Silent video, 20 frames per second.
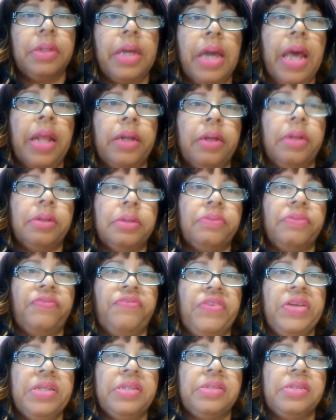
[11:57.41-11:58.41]
kind of
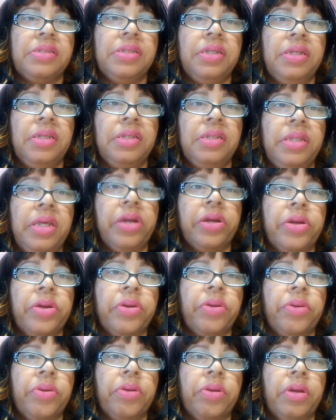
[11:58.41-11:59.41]
fits in
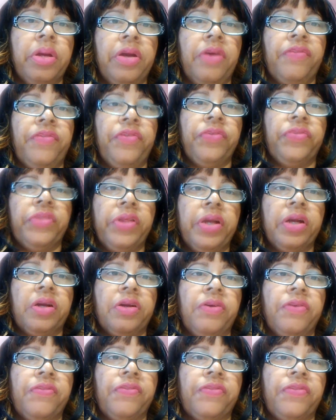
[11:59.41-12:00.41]
there if you think
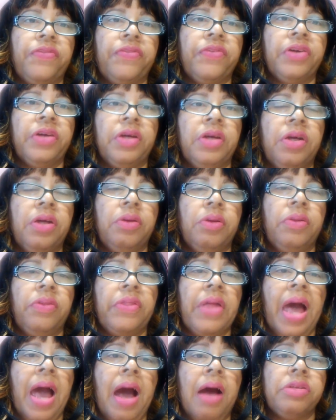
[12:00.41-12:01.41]
of
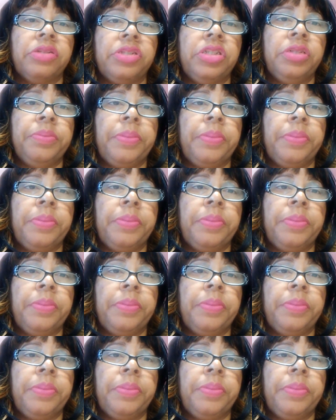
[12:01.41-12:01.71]
how she